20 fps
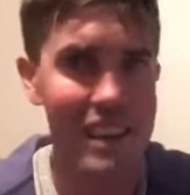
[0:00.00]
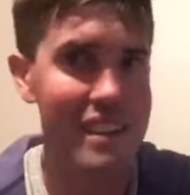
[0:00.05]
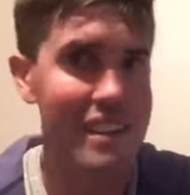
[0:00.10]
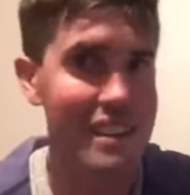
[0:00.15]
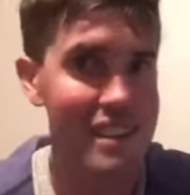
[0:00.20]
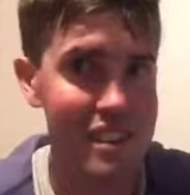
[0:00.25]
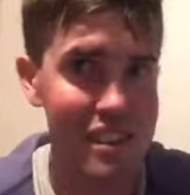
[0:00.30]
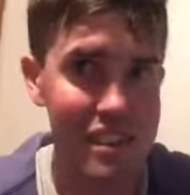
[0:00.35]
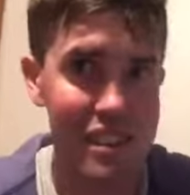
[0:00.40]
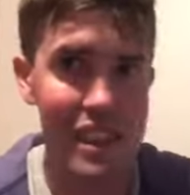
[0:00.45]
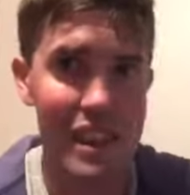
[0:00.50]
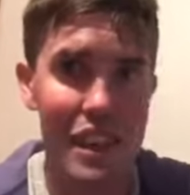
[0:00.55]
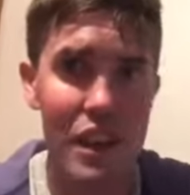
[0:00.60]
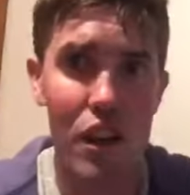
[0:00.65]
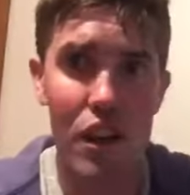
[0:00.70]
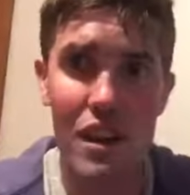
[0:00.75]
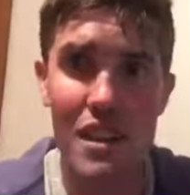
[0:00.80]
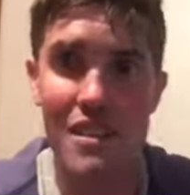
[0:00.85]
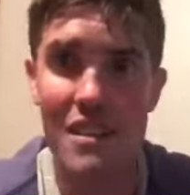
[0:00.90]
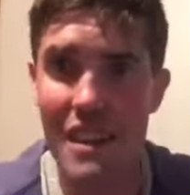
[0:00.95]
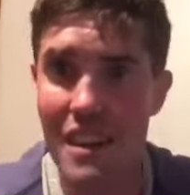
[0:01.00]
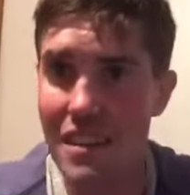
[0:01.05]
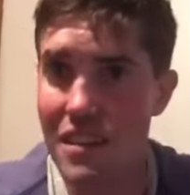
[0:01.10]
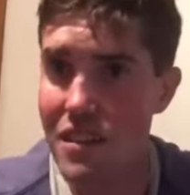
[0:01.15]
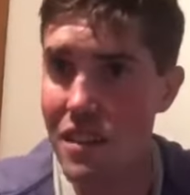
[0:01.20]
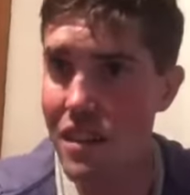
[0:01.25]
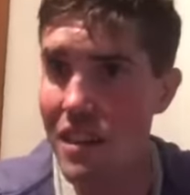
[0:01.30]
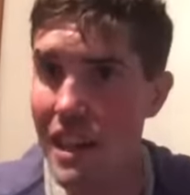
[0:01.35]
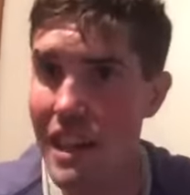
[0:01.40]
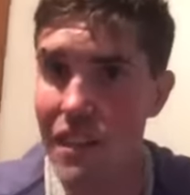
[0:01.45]
see you guys next
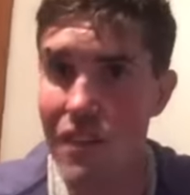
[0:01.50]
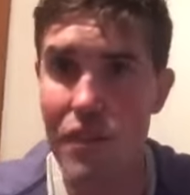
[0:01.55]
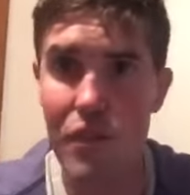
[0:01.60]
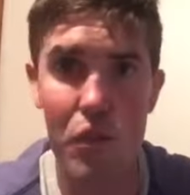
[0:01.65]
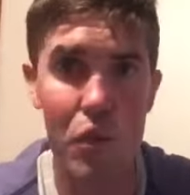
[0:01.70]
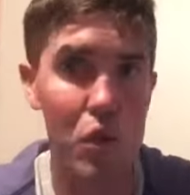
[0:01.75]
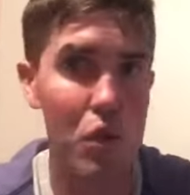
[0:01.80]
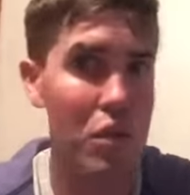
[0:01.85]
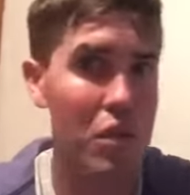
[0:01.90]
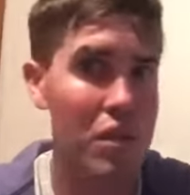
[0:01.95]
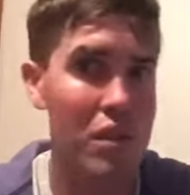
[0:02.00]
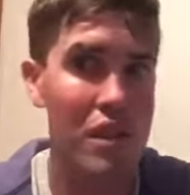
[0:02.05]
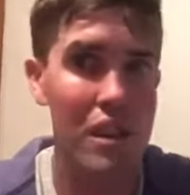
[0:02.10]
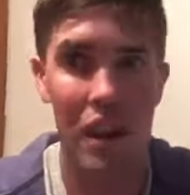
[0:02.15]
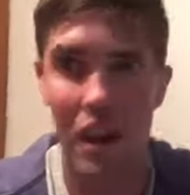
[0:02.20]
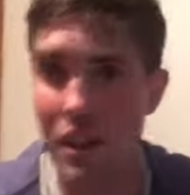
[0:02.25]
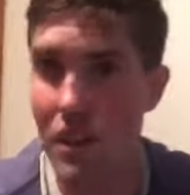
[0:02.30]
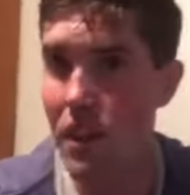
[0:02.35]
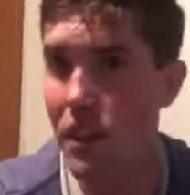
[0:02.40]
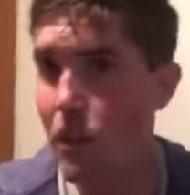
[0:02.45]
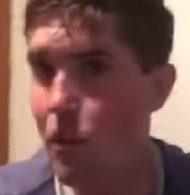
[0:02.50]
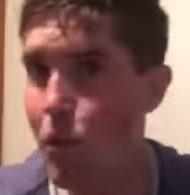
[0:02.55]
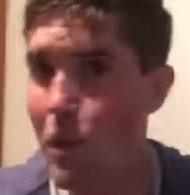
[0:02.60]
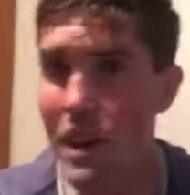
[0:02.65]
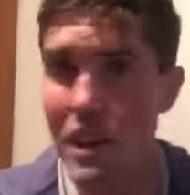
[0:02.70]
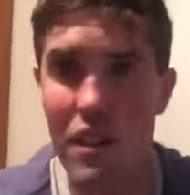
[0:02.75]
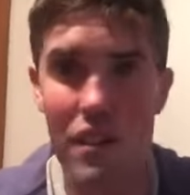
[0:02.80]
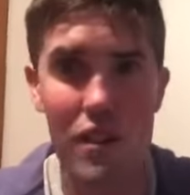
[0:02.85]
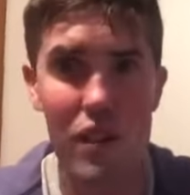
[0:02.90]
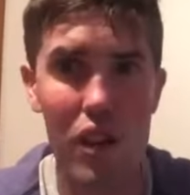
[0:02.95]
Sunday for another
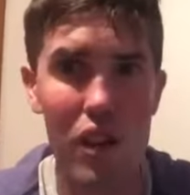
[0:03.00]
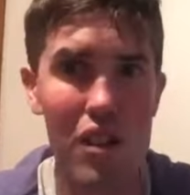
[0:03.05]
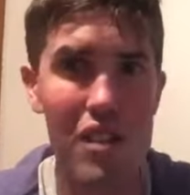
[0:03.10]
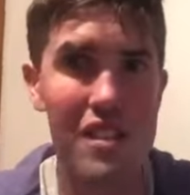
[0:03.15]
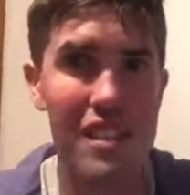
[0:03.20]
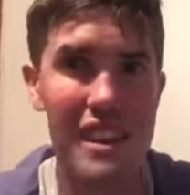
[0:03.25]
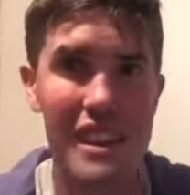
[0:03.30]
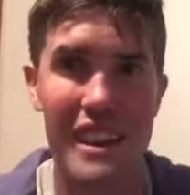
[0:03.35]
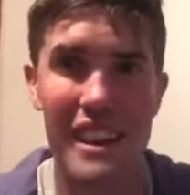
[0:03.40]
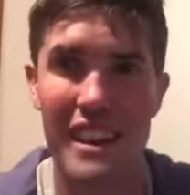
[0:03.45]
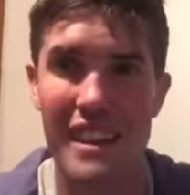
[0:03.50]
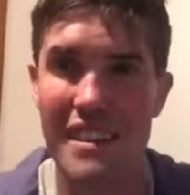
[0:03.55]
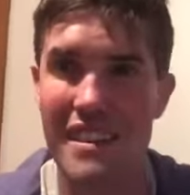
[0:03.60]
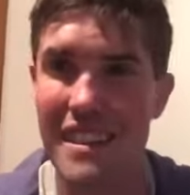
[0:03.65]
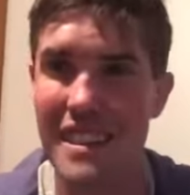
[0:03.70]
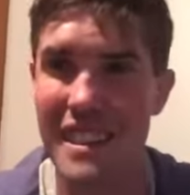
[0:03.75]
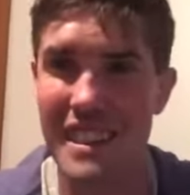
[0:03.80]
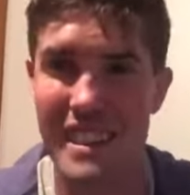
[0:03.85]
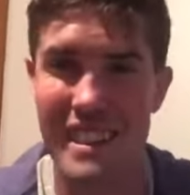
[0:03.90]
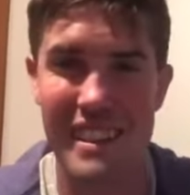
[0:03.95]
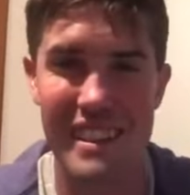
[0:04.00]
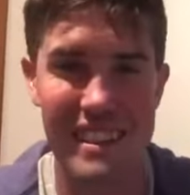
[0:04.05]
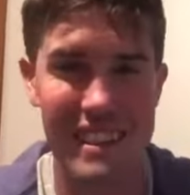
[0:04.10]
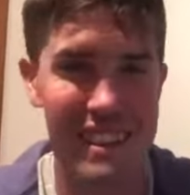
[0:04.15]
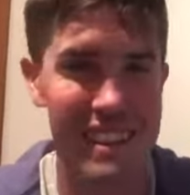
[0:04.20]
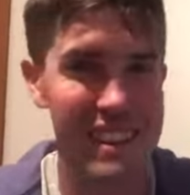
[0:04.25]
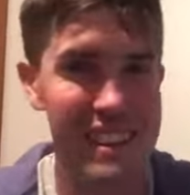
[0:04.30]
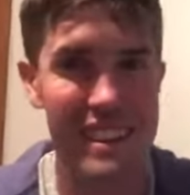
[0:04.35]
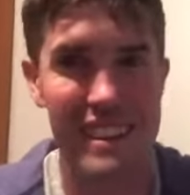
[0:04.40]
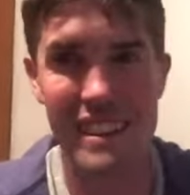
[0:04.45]
week of vlogs, I guess.
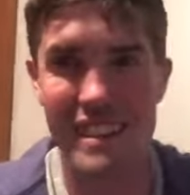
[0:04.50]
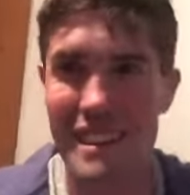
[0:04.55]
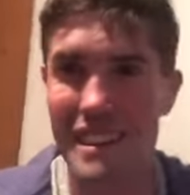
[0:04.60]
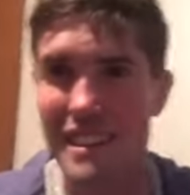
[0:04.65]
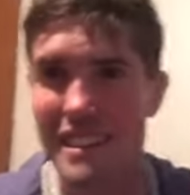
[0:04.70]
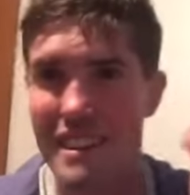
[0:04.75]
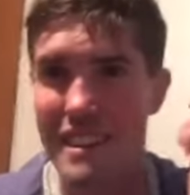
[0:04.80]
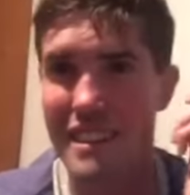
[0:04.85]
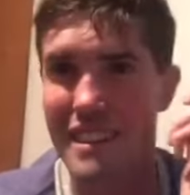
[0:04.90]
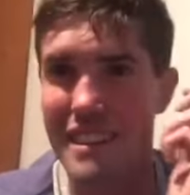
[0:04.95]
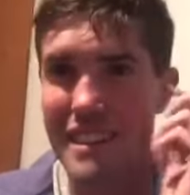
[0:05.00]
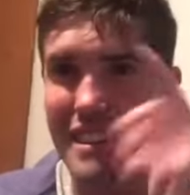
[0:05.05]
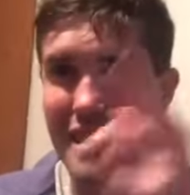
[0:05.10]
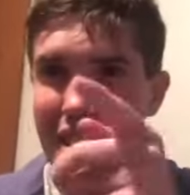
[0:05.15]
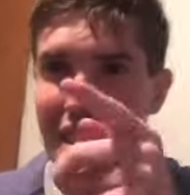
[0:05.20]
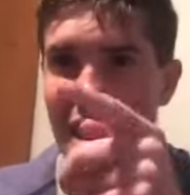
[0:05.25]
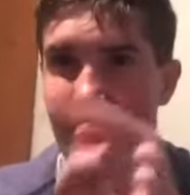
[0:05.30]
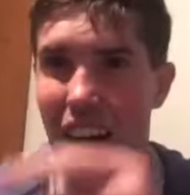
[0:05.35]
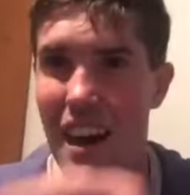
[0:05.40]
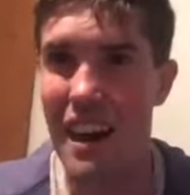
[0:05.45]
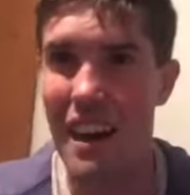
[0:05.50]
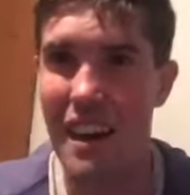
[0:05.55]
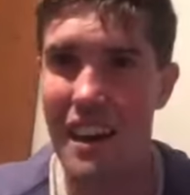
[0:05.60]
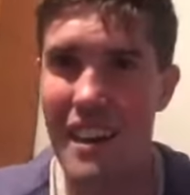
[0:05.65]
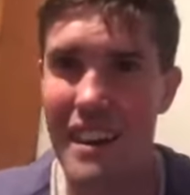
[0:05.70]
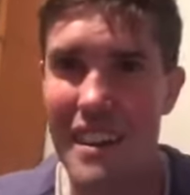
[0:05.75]
See ya.